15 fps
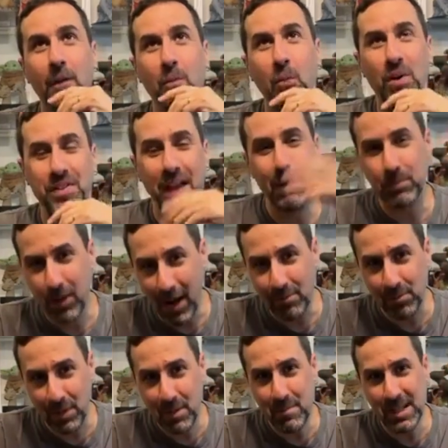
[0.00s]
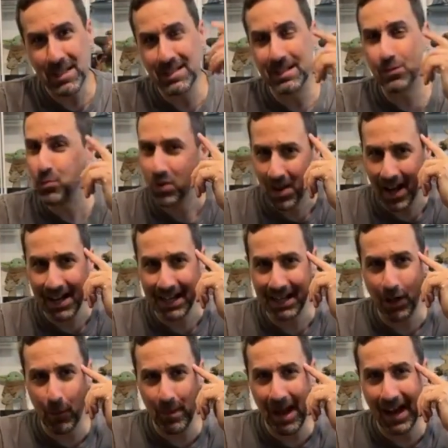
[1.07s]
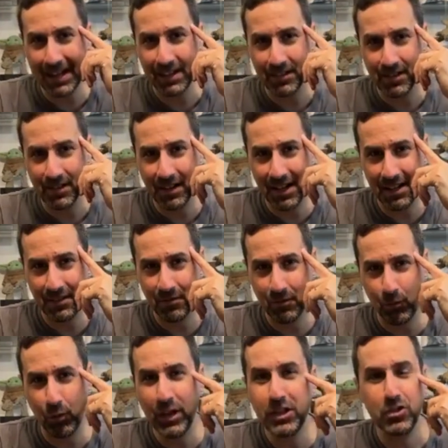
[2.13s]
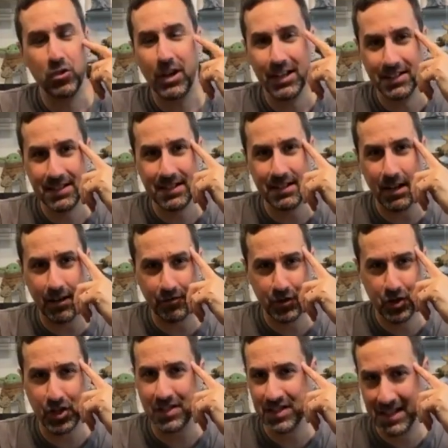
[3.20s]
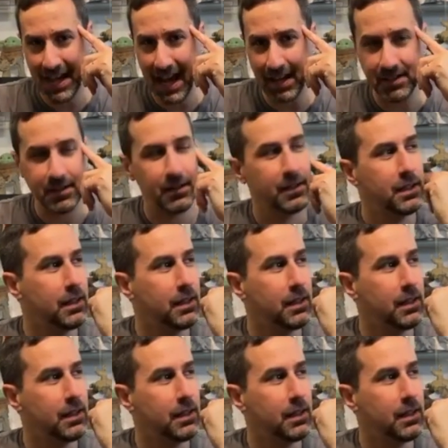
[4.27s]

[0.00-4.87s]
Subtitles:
What that probably means is we're not going to go back and retread stuff just yet.